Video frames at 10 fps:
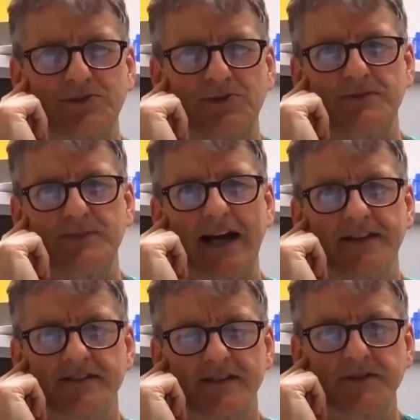thoughts about
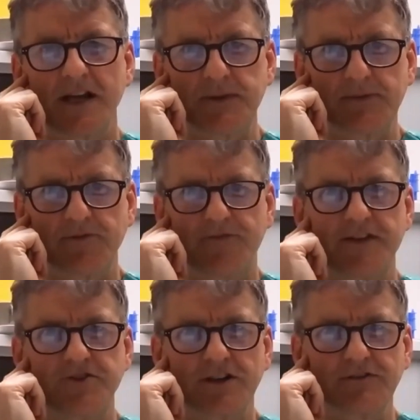this. Sometimes people find
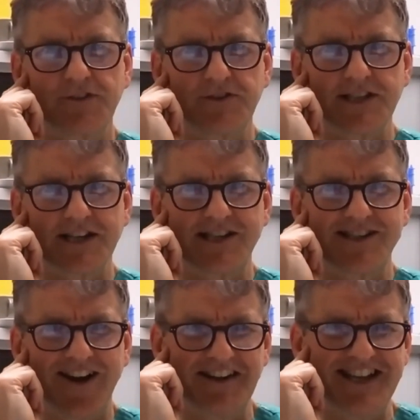that junk food is
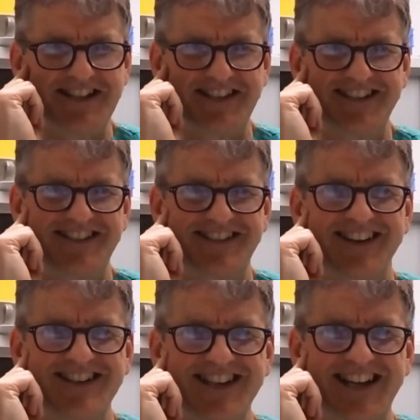actually slightly easier to
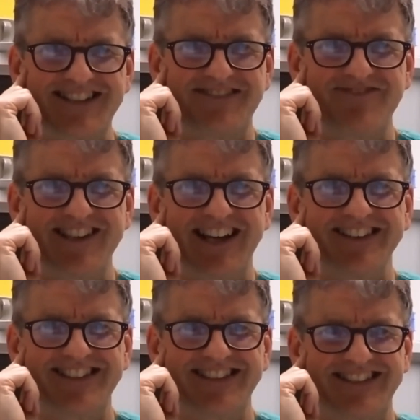digest than really
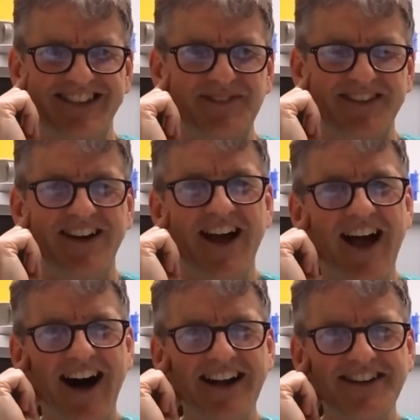healthy stuff. So
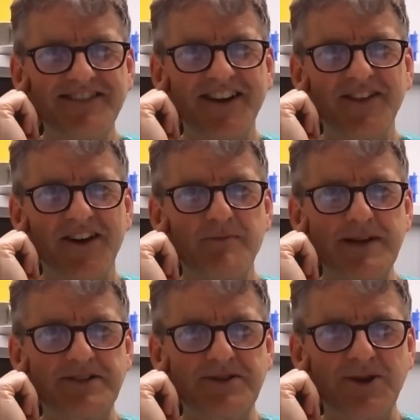I don't know that I would
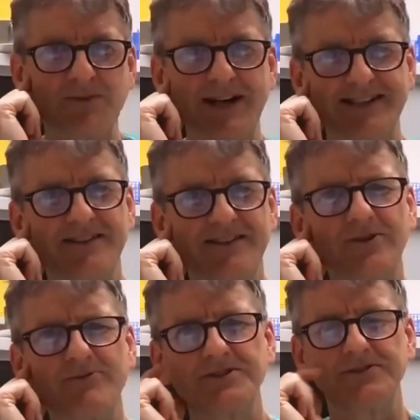be too dogmatic.
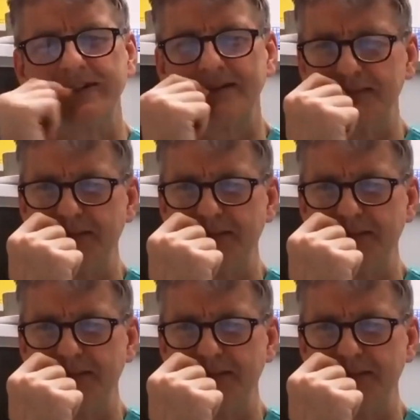Laura, what do you think?